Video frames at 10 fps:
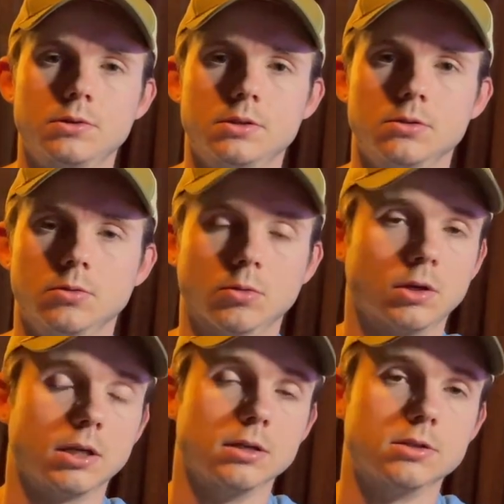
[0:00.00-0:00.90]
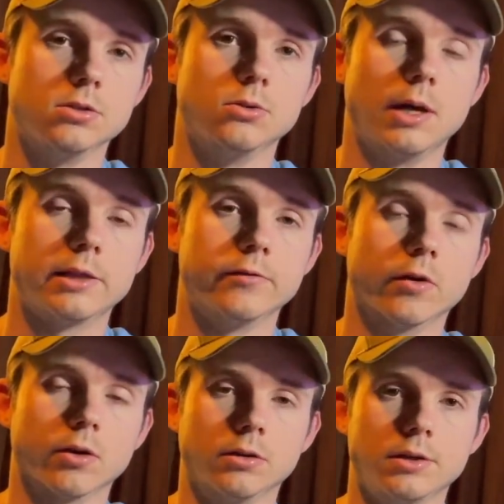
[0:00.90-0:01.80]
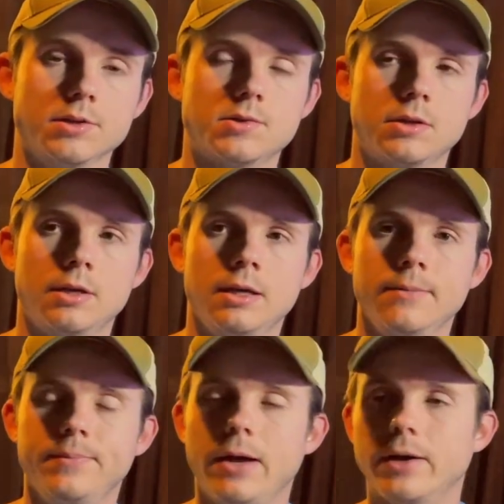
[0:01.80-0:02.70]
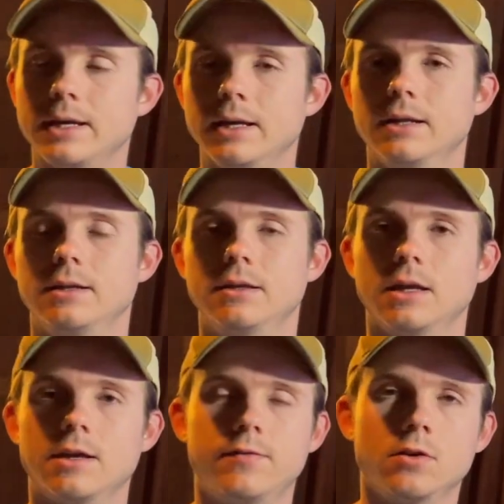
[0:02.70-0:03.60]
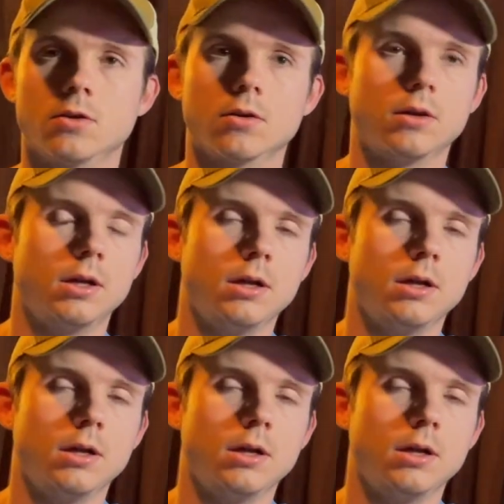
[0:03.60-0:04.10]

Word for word: to look into at the very least. Now I get it. Like if you're,